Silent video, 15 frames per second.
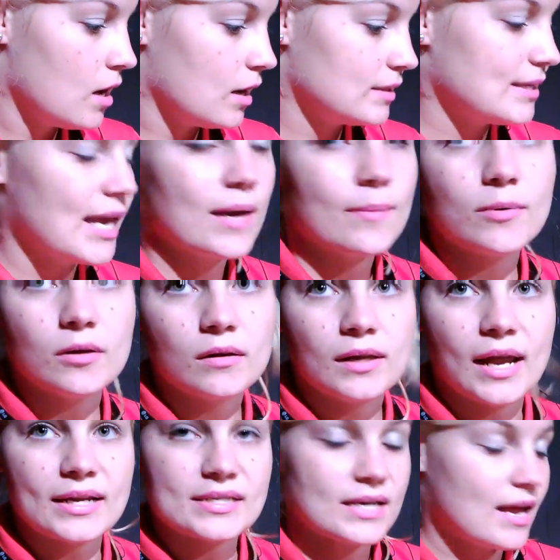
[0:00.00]
a table
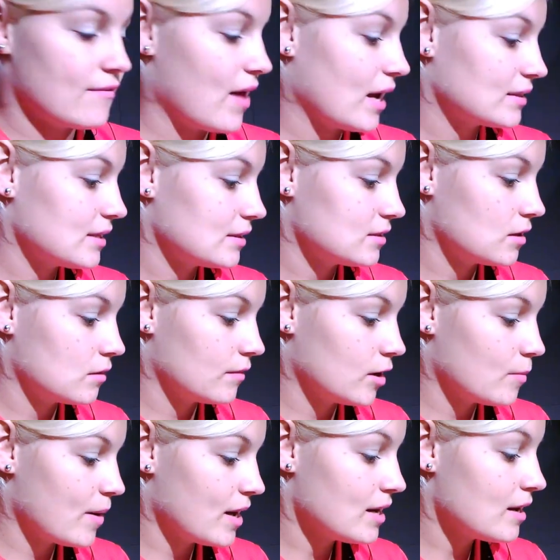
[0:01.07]
and I didn't have access to the
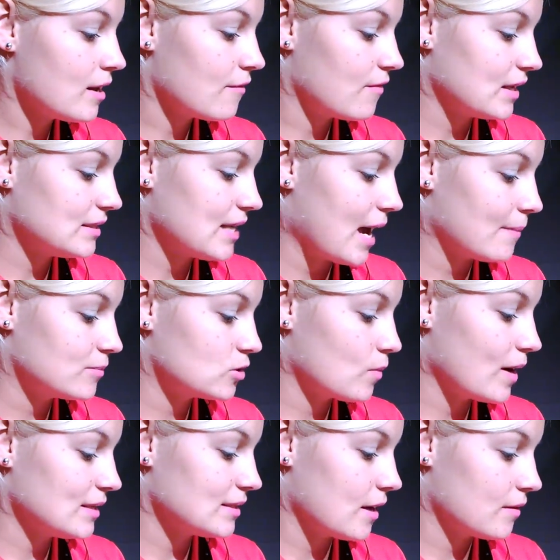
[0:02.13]
rear button, if I tap
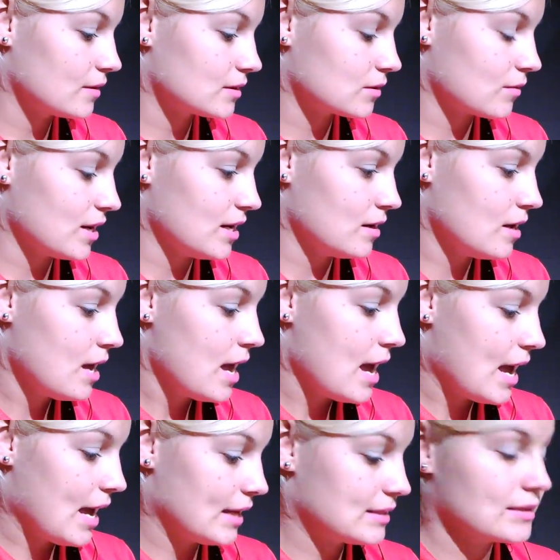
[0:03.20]
twice on the screen,
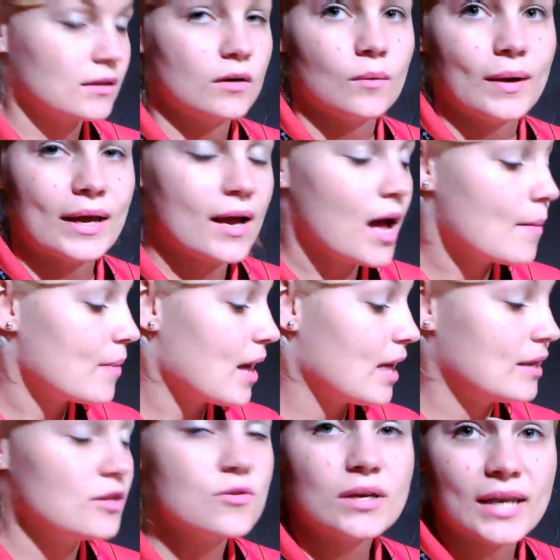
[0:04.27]
it's gonna wake up
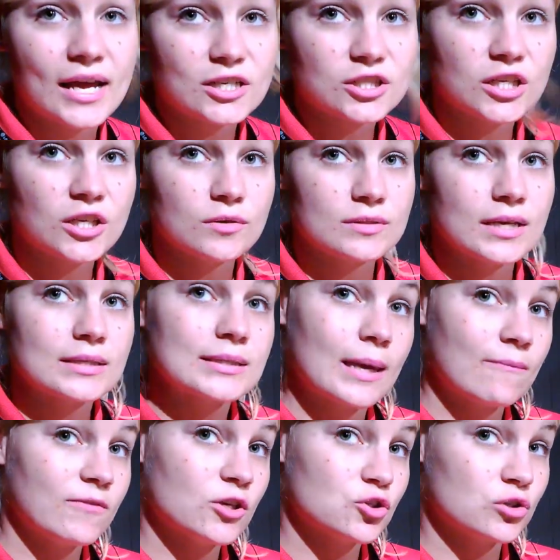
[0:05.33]
and you can actually use that
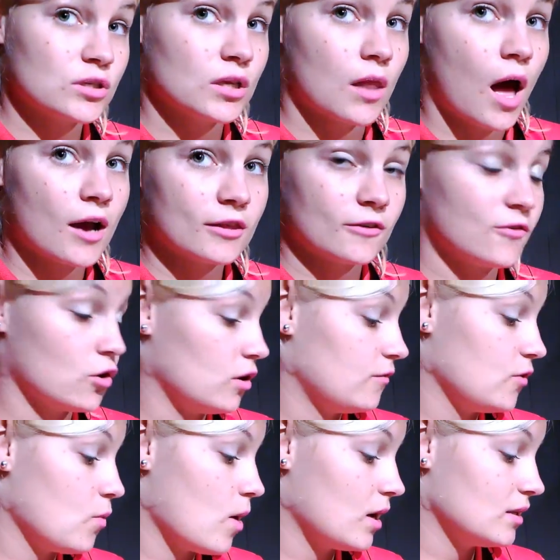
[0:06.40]
same feature to lock the phone
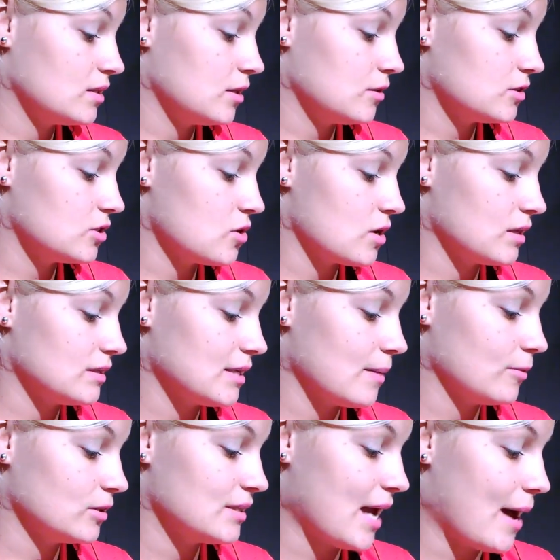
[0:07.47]
if you wanted to, so you can
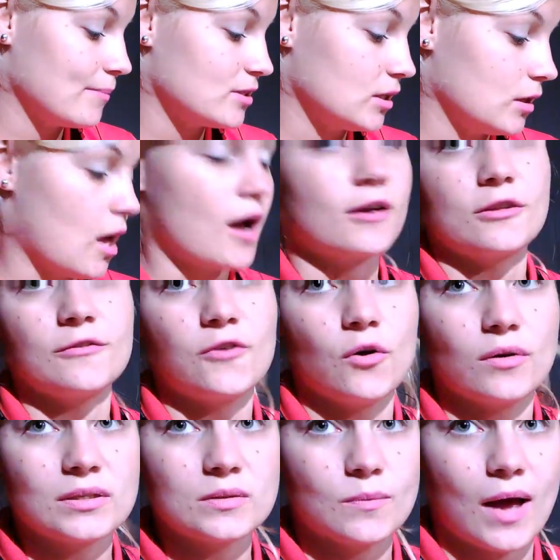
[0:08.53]
double tap to lock the
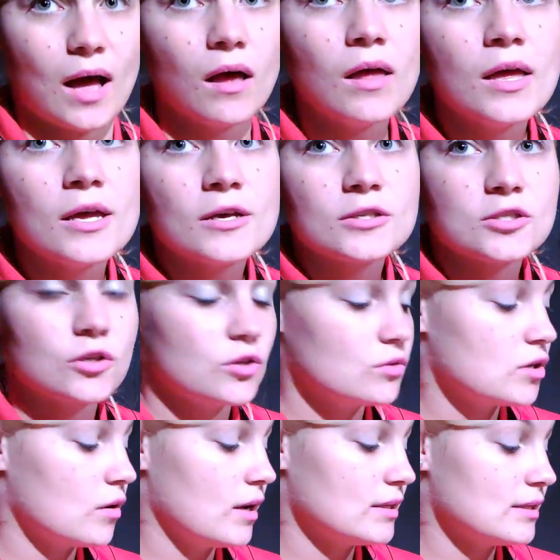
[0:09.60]
phone as well. So you
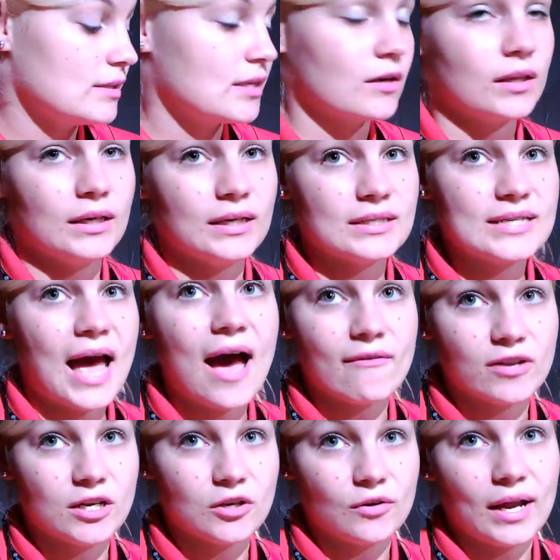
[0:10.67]
don't necessarily need to
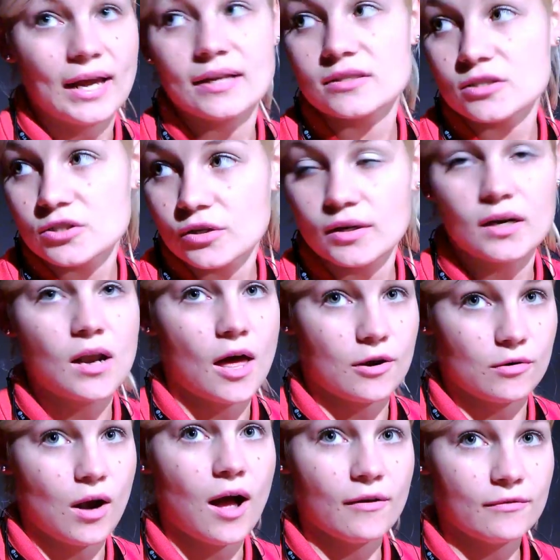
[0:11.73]
have it in your hand to turn it on
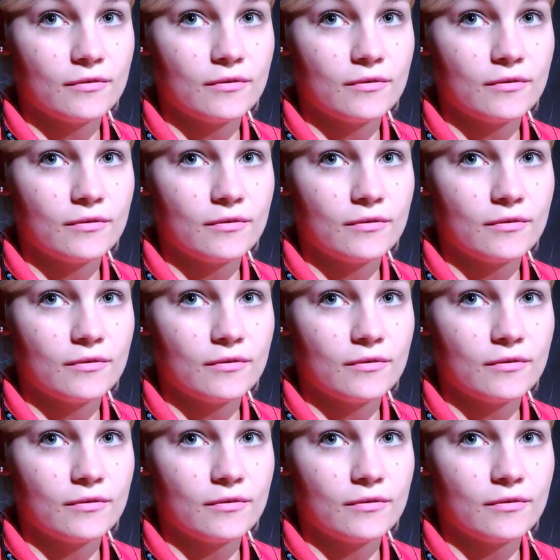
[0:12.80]
or